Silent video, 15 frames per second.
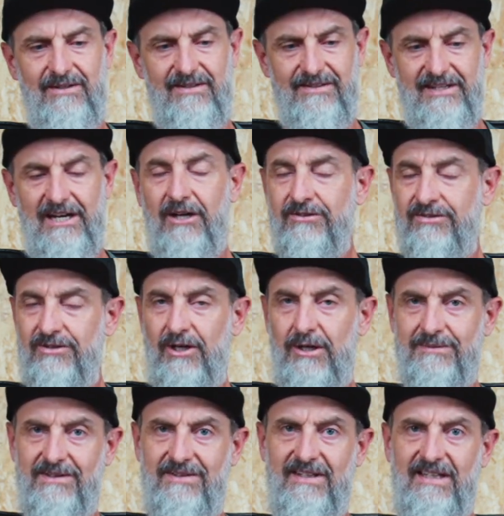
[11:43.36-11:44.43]
those
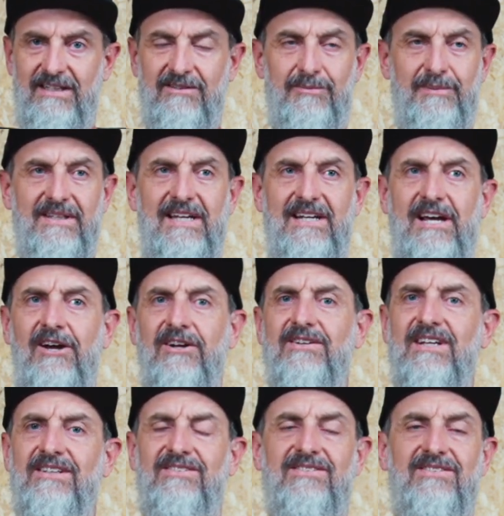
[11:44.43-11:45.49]
types of things, but they don't
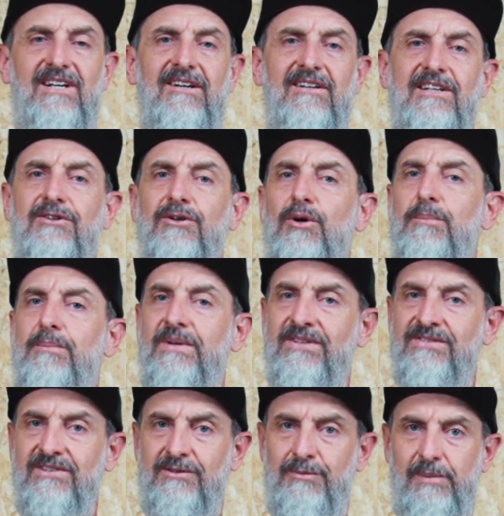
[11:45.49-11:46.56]
necessarily do a
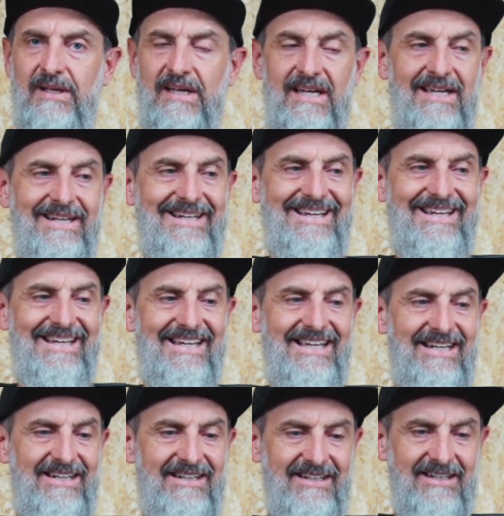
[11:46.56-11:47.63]
business plan
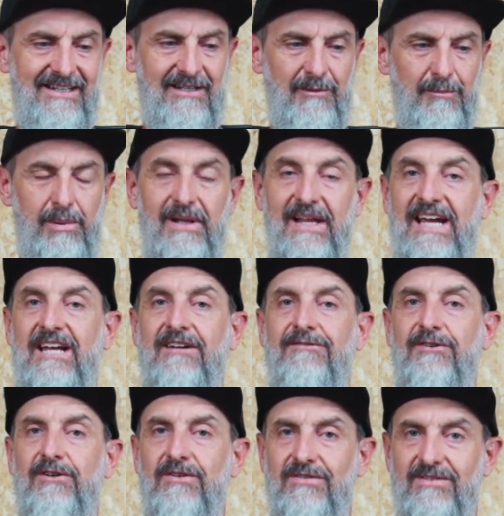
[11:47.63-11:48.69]
and plan
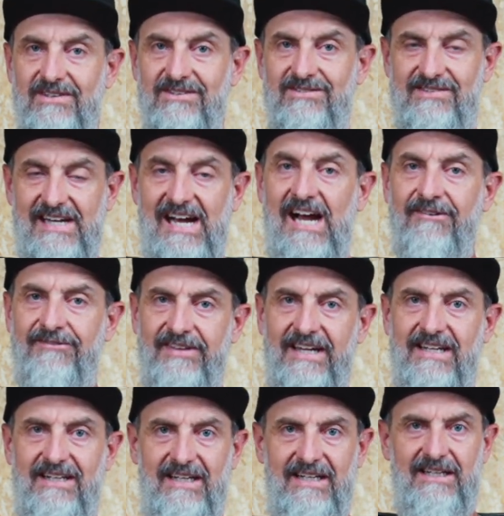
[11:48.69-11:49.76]
for the staff
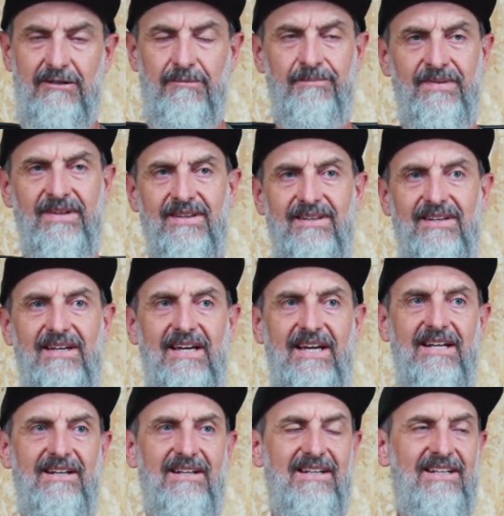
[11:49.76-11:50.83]
they need.
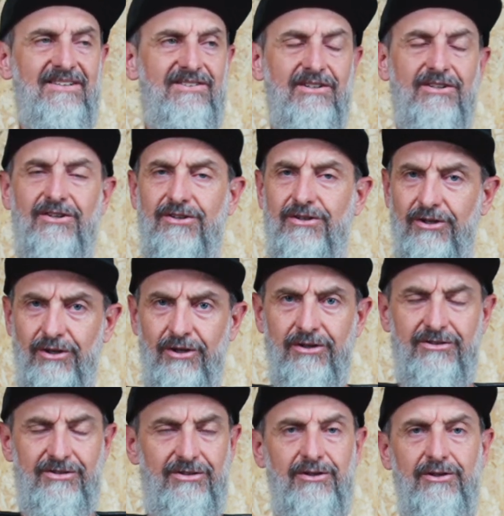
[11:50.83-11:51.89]
And it's a
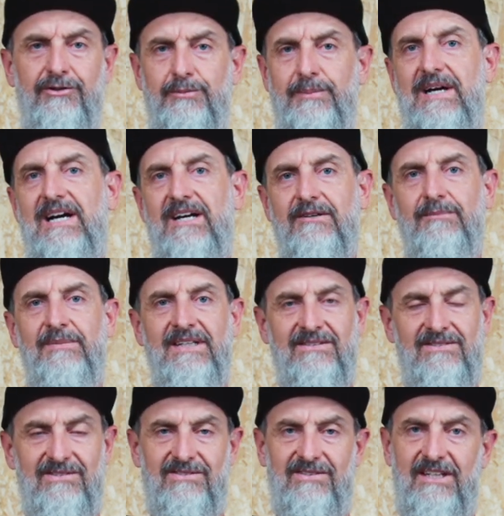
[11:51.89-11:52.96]
huge, huge part of being
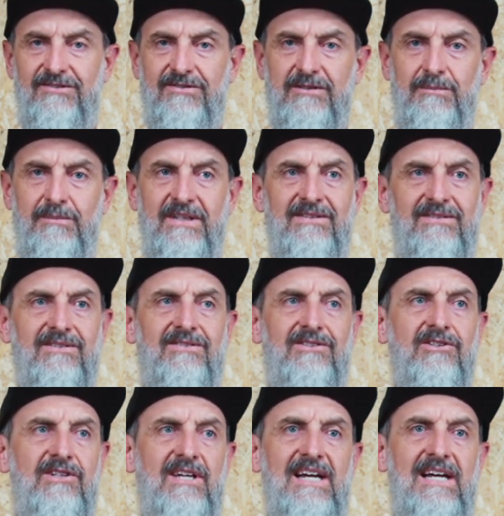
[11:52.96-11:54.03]
successful in business.
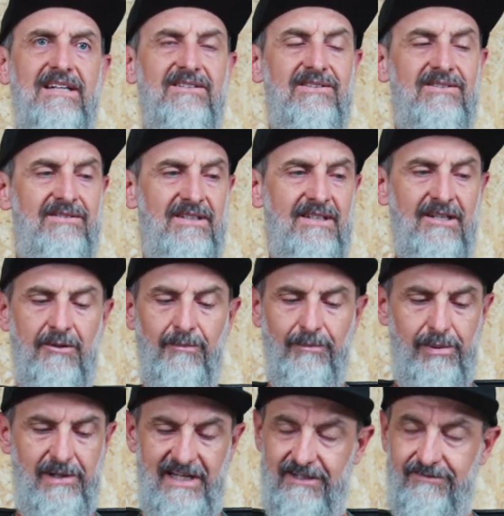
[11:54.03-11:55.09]
You can't just
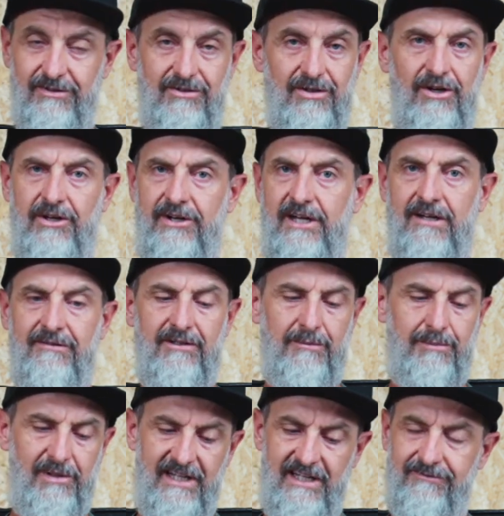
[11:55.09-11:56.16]
plan for turnover,
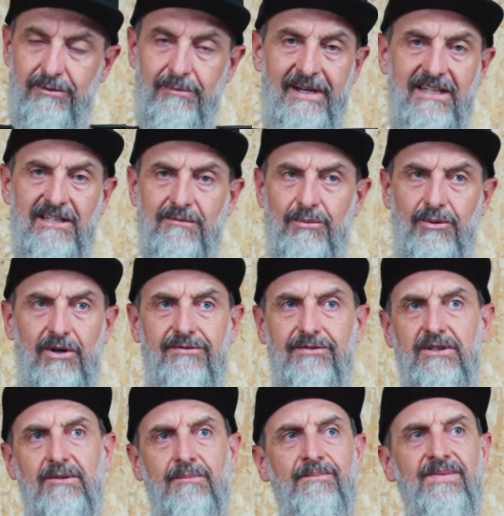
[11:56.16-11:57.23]
plan for making
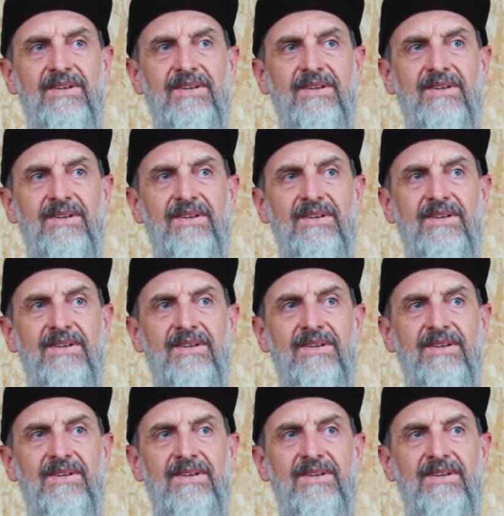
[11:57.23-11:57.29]
profit,